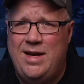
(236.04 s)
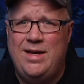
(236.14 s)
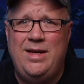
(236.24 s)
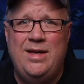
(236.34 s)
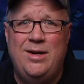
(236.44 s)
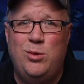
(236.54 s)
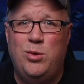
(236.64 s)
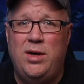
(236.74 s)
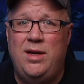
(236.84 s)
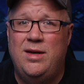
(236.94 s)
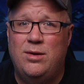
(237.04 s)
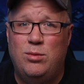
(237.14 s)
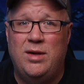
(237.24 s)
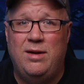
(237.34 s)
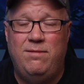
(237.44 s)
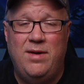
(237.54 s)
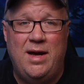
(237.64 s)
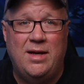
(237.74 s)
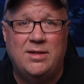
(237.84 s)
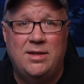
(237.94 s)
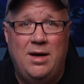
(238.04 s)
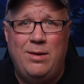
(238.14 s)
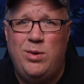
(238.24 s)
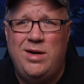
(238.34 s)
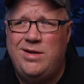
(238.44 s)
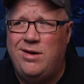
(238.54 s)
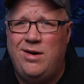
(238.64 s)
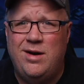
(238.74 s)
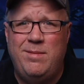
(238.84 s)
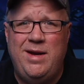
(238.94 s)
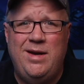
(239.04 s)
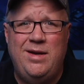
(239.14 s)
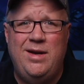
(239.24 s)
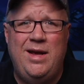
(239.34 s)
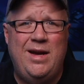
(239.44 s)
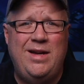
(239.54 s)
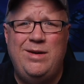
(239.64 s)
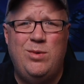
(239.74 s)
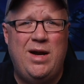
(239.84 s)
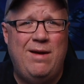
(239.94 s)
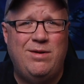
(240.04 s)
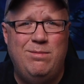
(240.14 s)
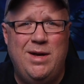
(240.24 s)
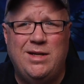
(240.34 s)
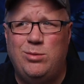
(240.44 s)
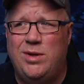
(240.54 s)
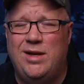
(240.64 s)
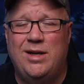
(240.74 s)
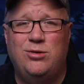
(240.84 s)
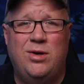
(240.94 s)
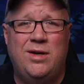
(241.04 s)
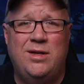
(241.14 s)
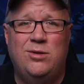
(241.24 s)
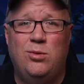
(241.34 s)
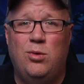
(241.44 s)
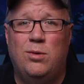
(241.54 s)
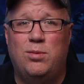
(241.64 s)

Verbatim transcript: that can get annoying really fast. I wanted to automate it, and I didn't want to have to mess with electronics or